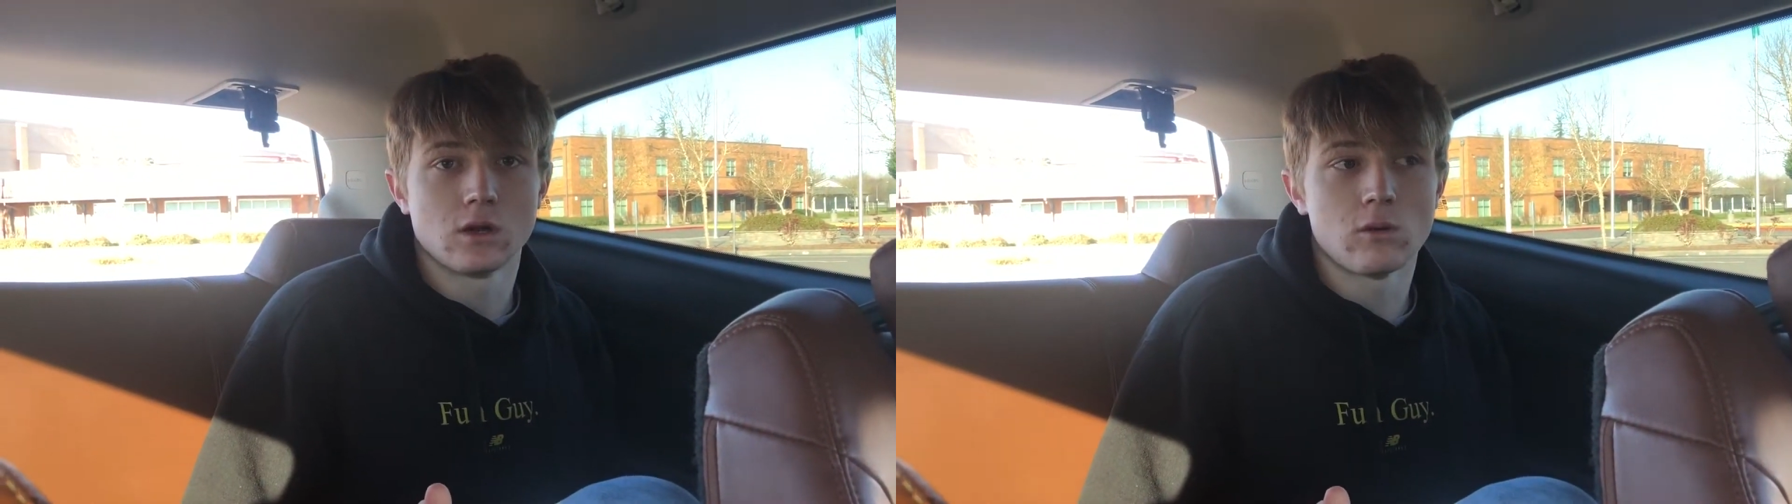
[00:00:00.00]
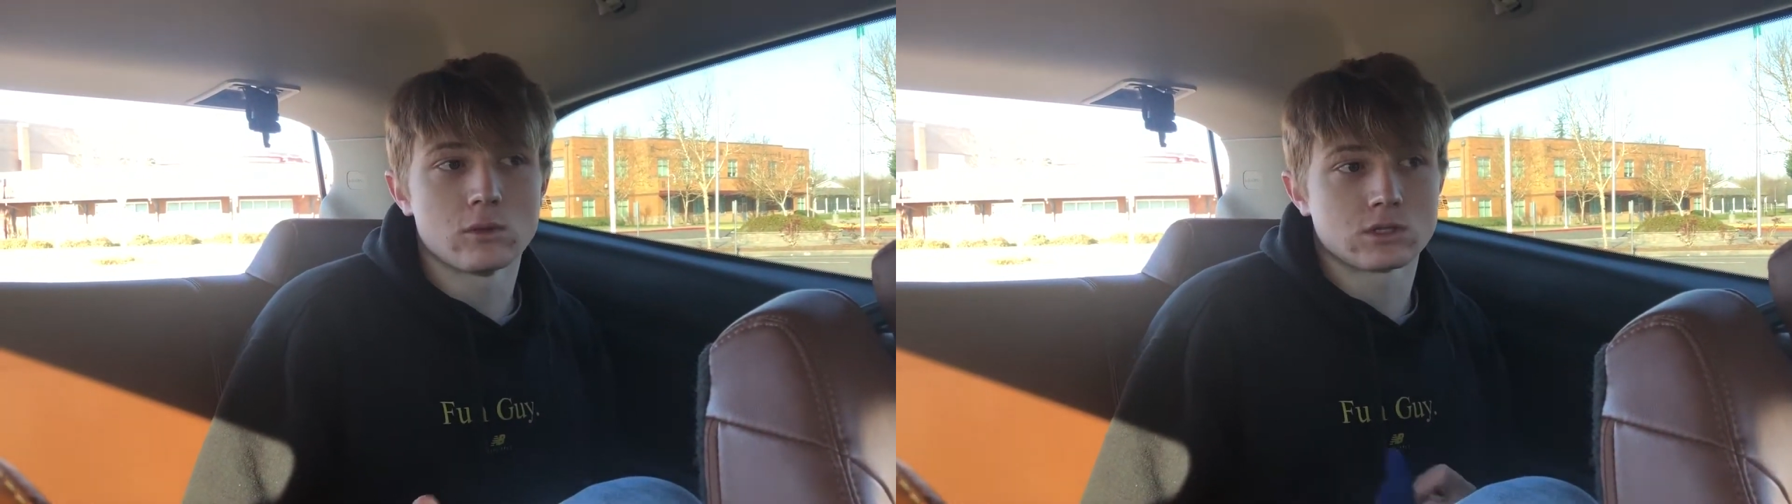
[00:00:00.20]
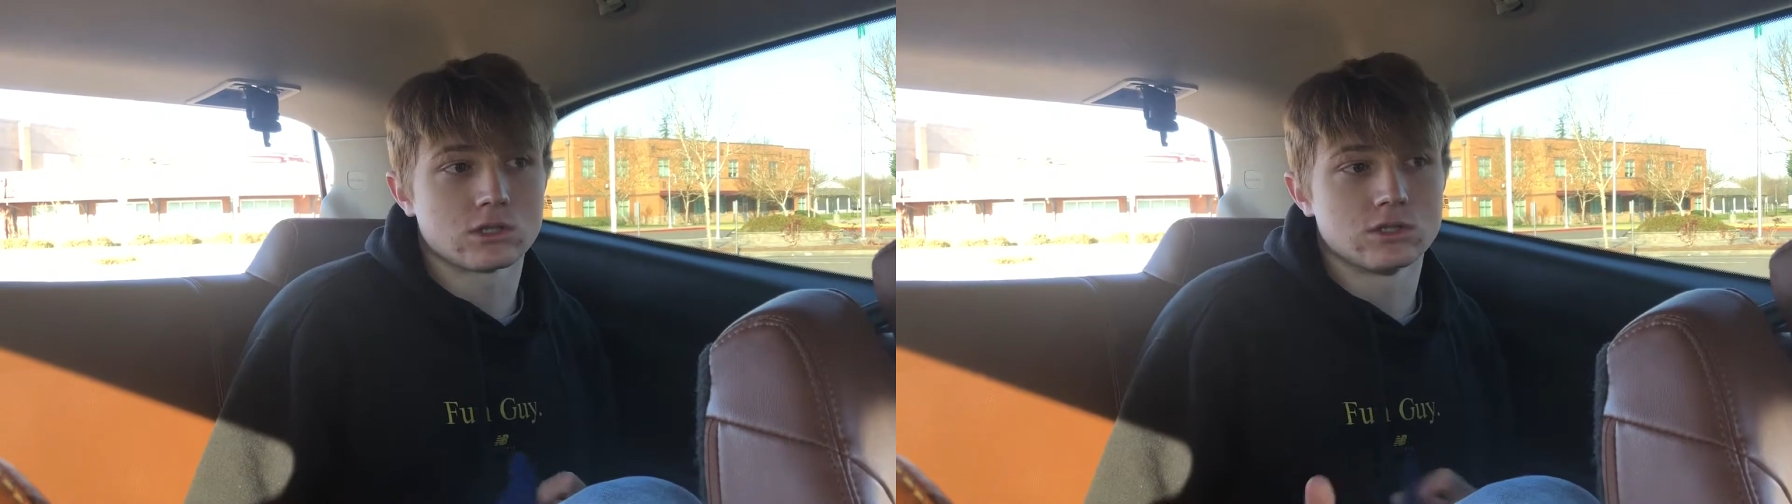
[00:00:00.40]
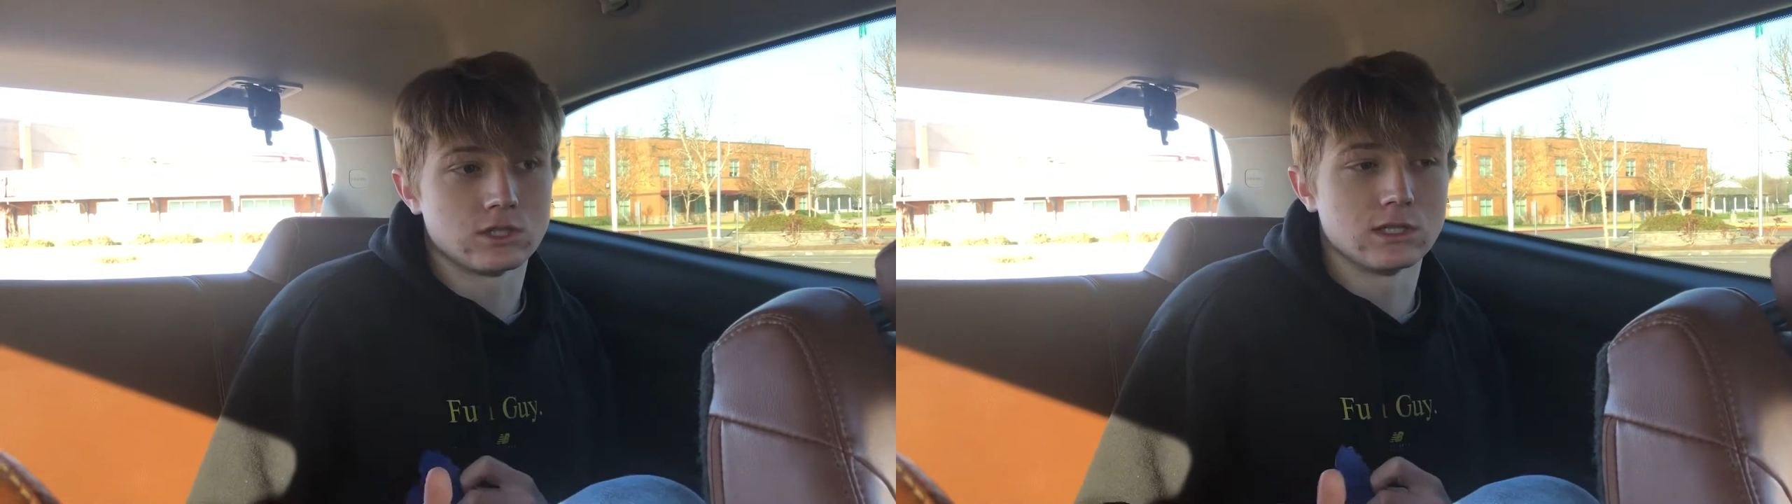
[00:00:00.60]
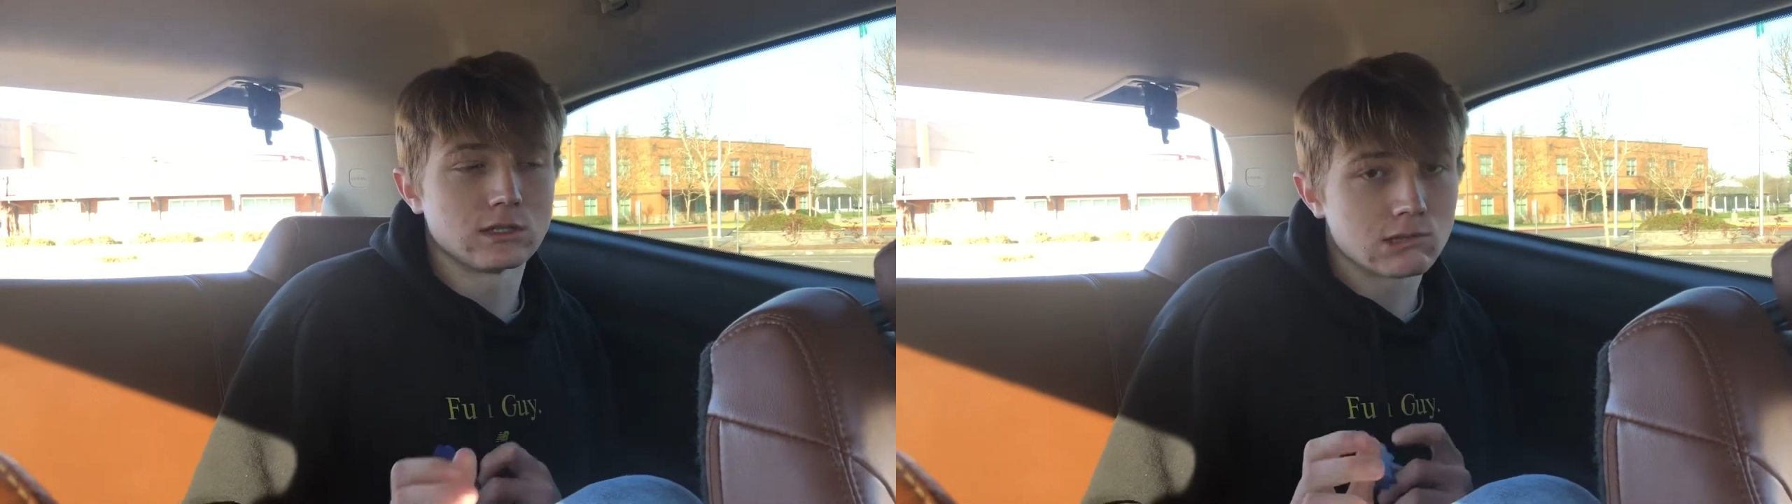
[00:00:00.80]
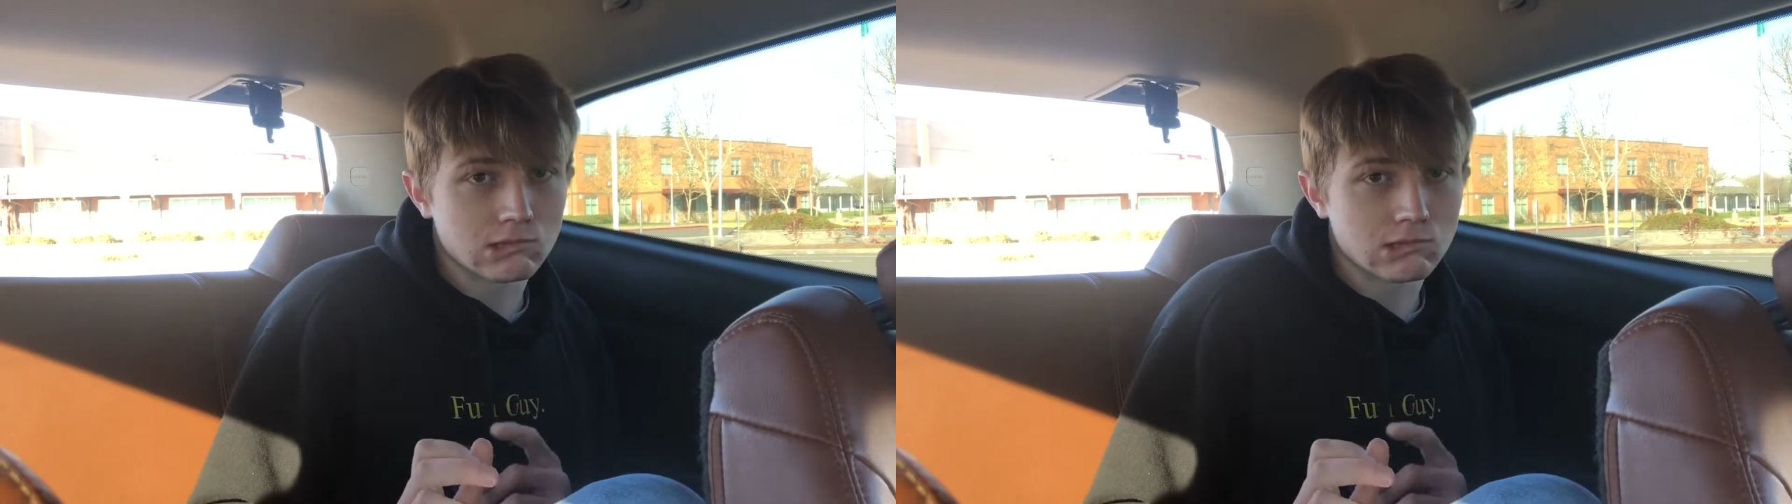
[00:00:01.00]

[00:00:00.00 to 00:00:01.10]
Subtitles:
almost a cheater